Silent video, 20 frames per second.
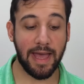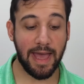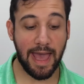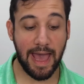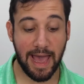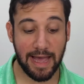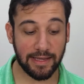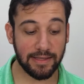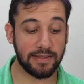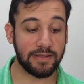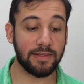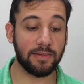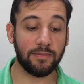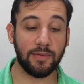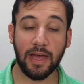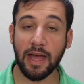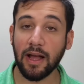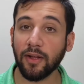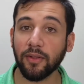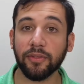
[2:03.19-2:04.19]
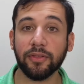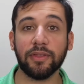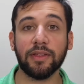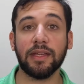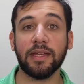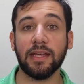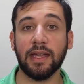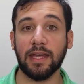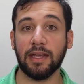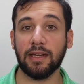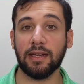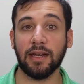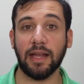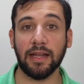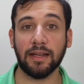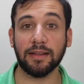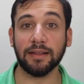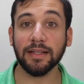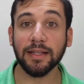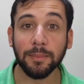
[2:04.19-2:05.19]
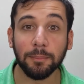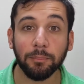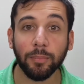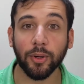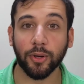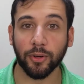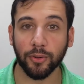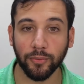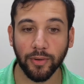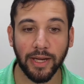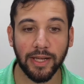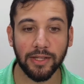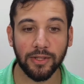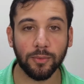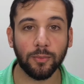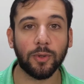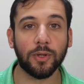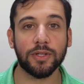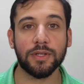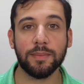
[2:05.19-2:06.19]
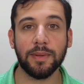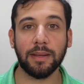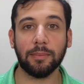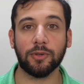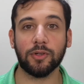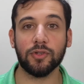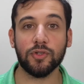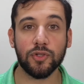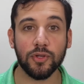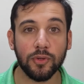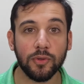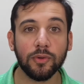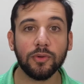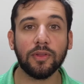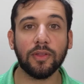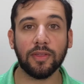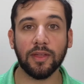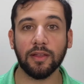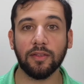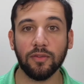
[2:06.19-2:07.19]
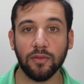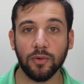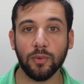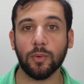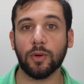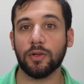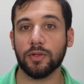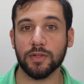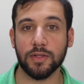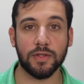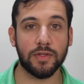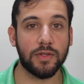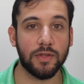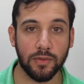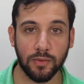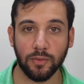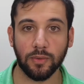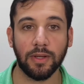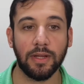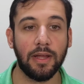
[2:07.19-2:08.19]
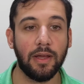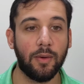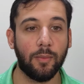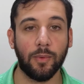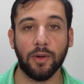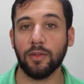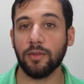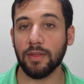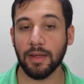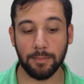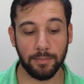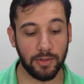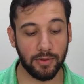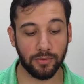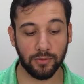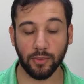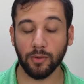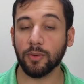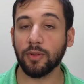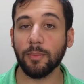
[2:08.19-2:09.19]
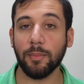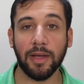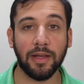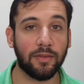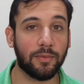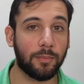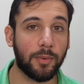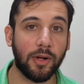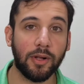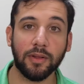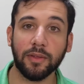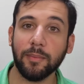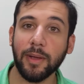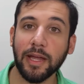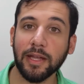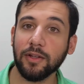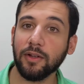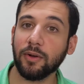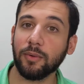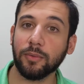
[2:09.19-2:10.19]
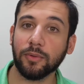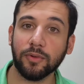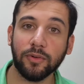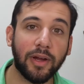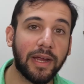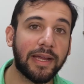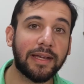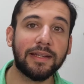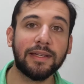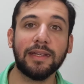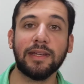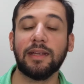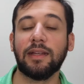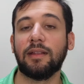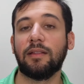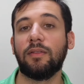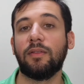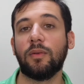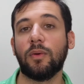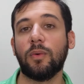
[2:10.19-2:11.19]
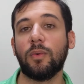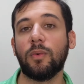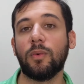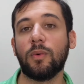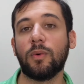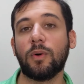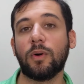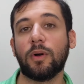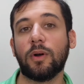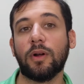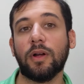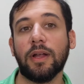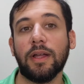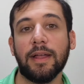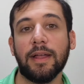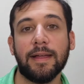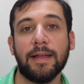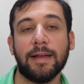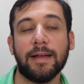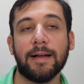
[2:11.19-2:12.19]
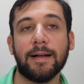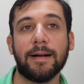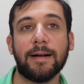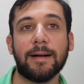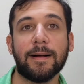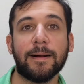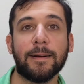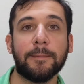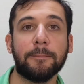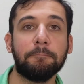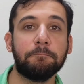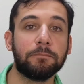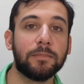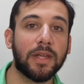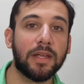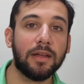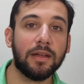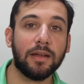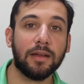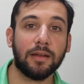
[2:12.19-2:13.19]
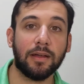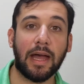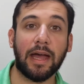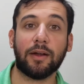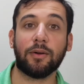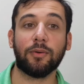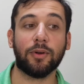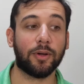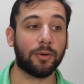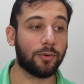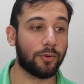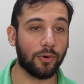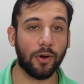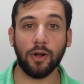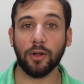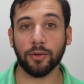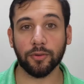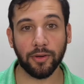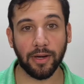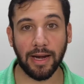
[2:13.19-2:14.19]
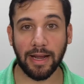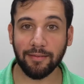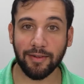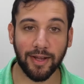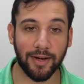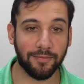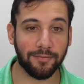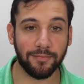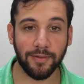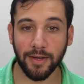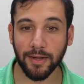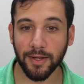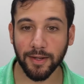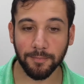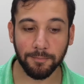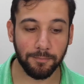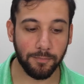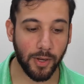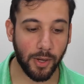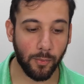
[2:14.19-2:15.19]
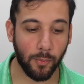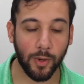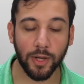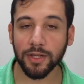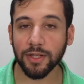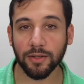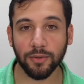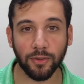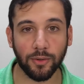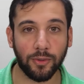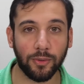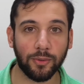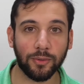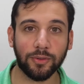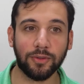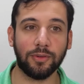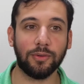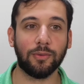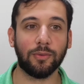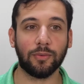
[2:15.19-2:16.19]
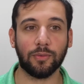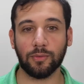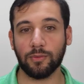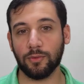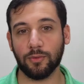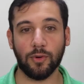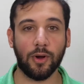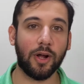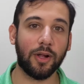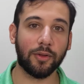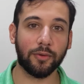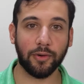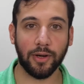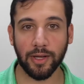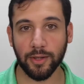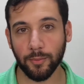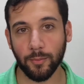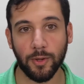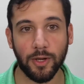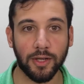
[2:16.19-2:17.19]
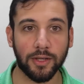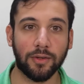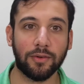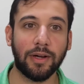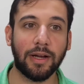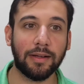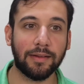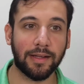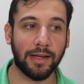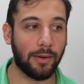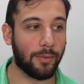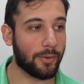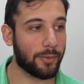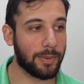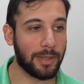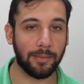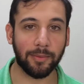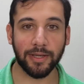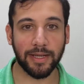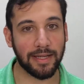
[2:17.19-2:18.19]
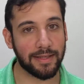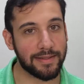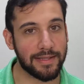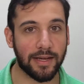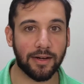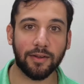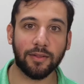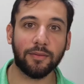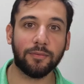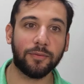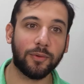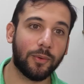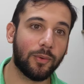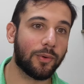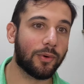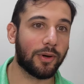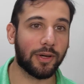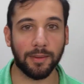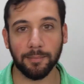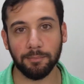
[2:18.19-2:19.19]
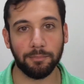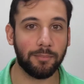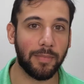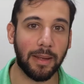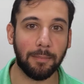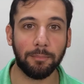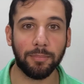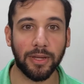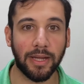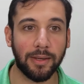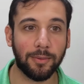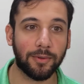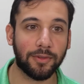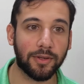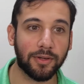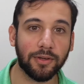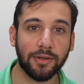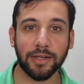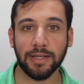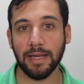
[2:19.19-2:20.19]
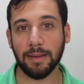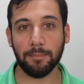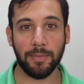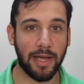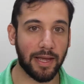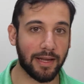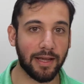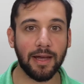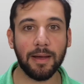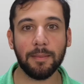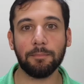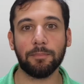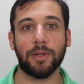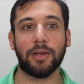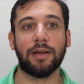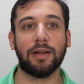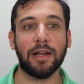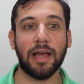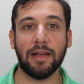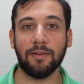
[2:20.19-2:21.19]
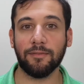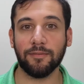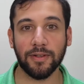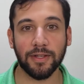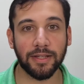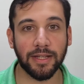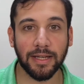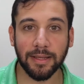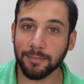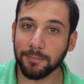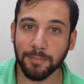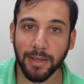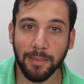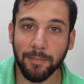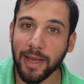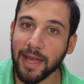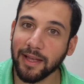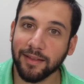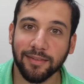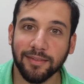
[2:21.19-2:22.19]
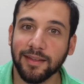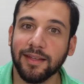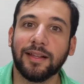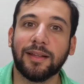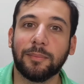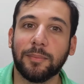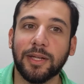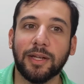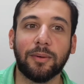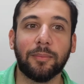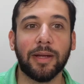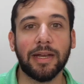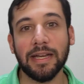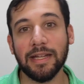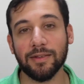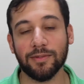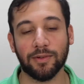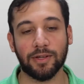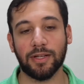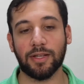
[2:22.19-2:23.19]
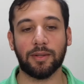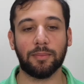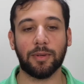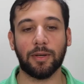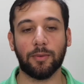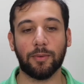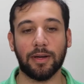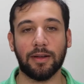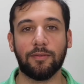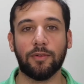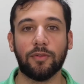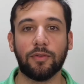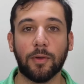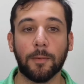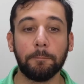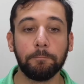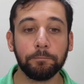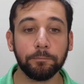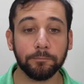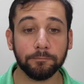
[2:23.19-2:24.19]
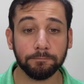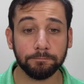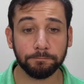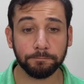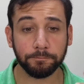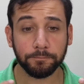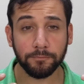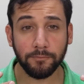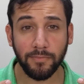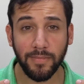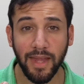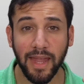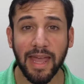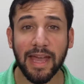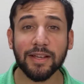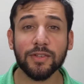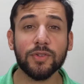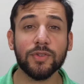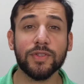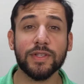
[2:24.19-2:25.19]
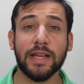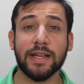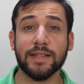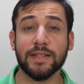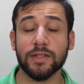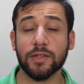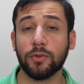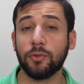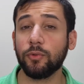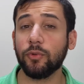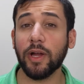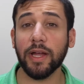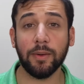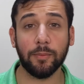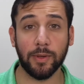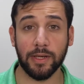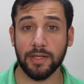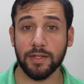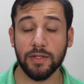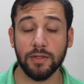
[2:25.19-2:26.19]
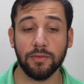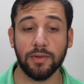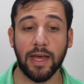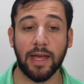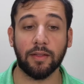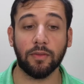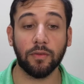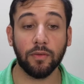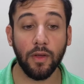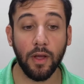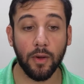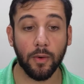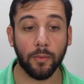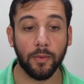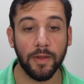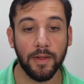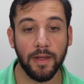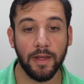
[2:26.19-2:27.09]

active, healthy, and limber, right? You want to be able to do the things you want to do, whether that be throwing the baseball in the backyard with the grandkids or, I don't know, crawling around. I've got a 1-year-old who's crawling around and walking around. Like, I want to be able to get down on the floor and play with her and get back up and not feel like my back's killing me or my knees are killing me or whatever. So exercise is a great way to do that. So